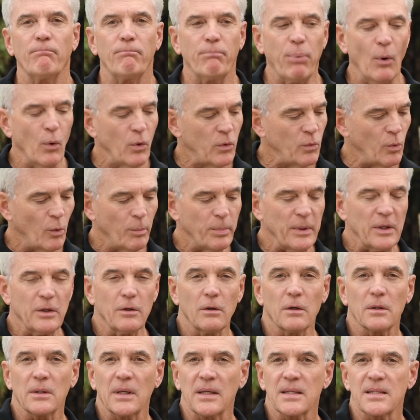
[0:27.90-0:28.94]
Both will be
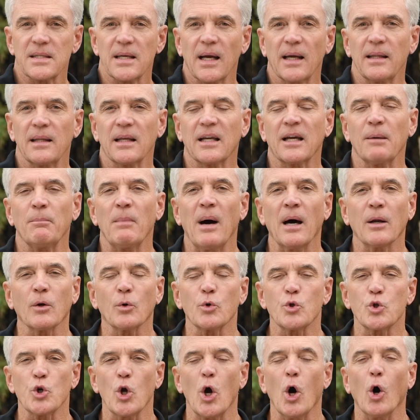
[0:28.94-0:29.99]
cooked inside the
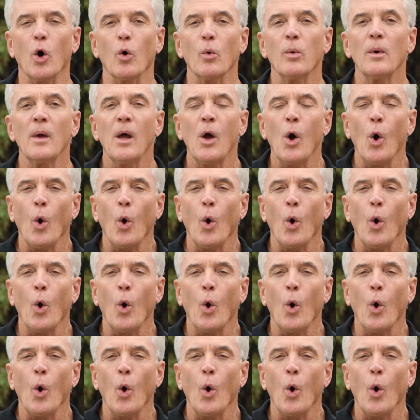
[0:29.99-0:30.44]
Kamado Joe.